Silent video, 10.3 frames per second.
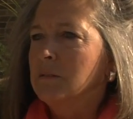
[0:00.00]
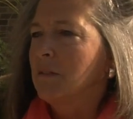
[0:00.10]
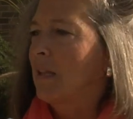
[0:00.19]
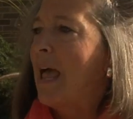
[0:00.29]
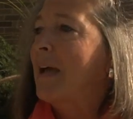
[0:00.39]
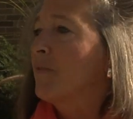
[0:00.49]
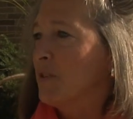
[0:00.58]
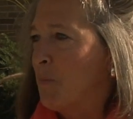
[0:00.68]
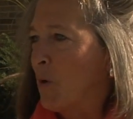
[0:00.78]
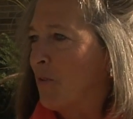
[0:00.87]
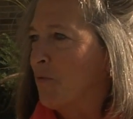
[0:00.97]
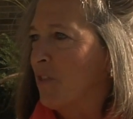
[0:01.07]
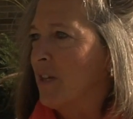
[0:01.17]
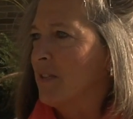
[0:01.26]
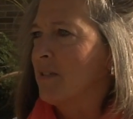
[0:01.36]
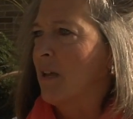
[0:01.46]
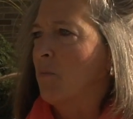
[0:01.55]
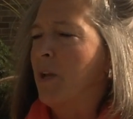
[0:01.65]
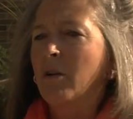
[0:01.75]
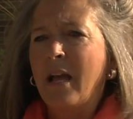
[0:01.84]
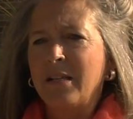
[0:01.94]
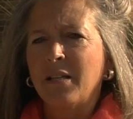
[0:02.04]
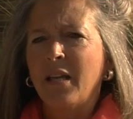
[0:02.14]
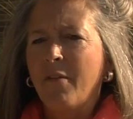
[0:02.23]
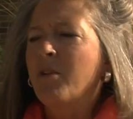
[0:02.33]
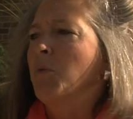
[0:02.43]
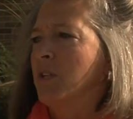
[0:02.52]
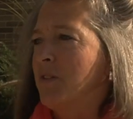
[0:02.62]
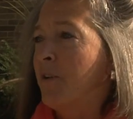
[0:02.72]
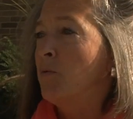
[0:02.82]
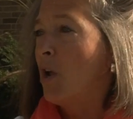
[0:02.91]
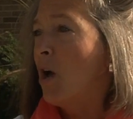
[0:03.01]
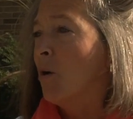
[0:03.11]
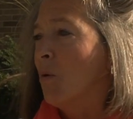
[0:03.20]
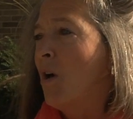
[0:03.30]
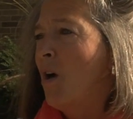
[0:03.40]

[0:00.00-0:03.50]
lack of support for this, and we are asking everyone to vote no